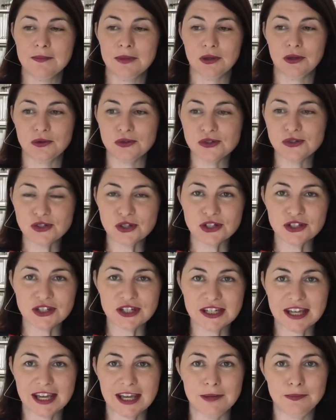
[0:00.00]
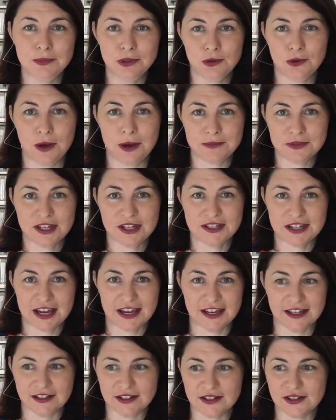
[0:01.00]
but also to keep you up to
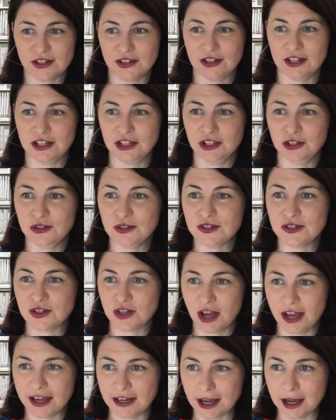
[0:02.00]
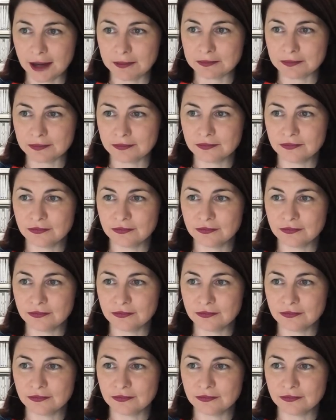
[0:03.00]
date so that you sign up